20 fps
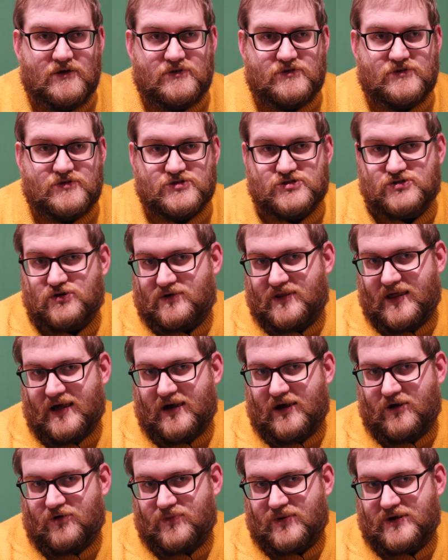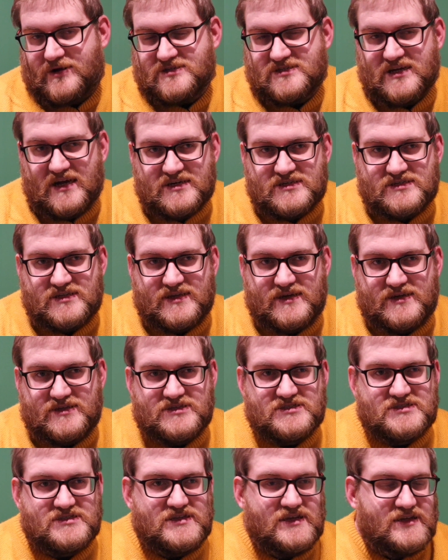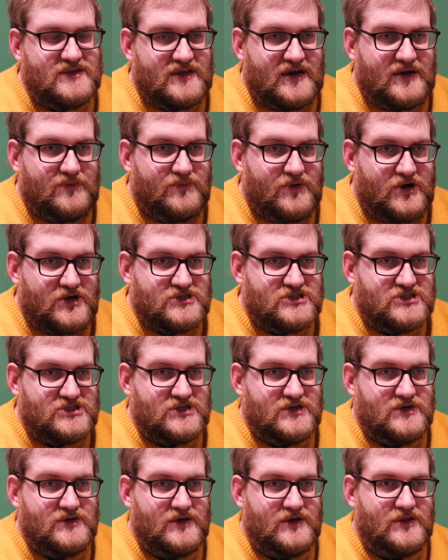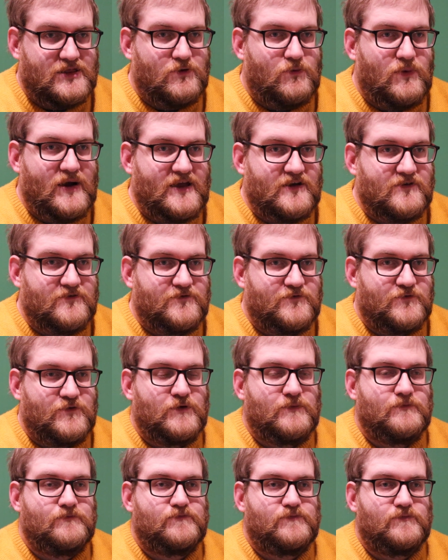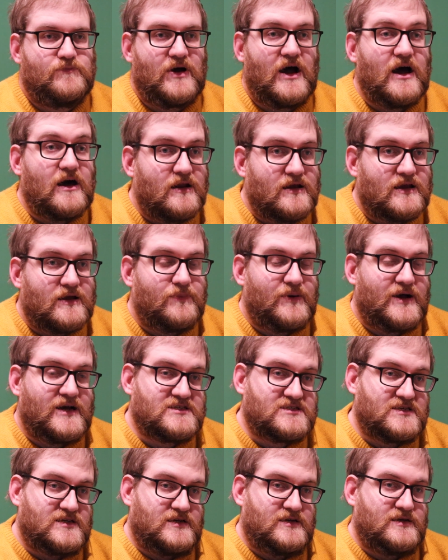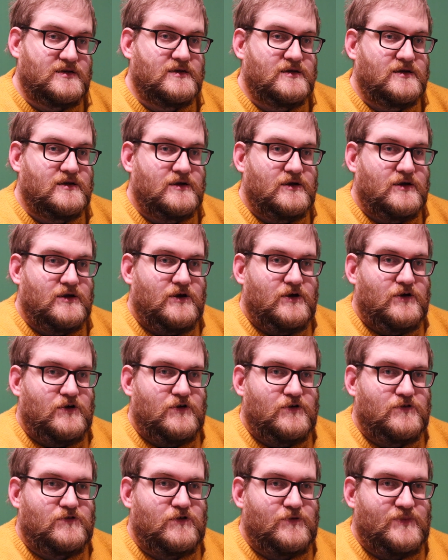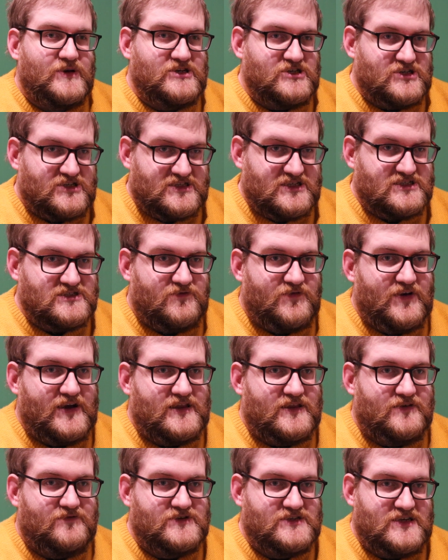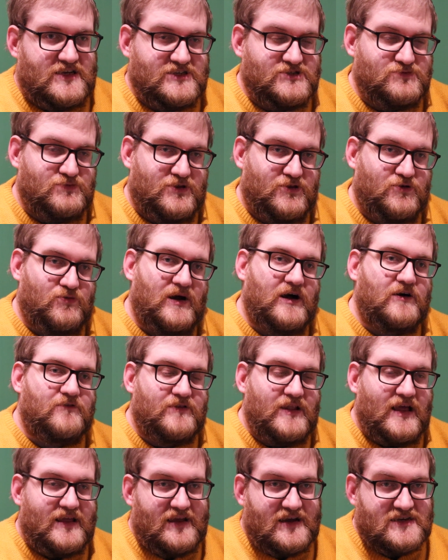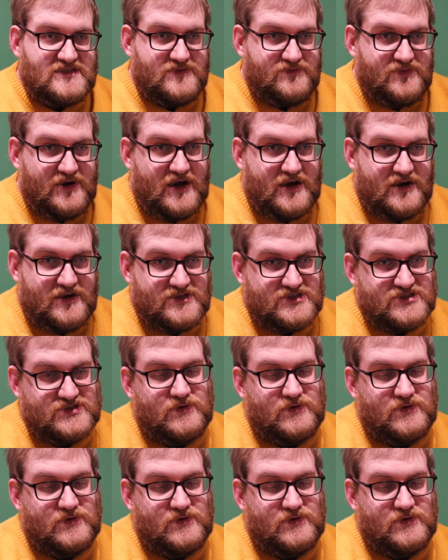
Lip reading: to sort that out, because actually it doesn't need that much in the way of battery capacity to be just as effective as it is with 12 lead acid batteries.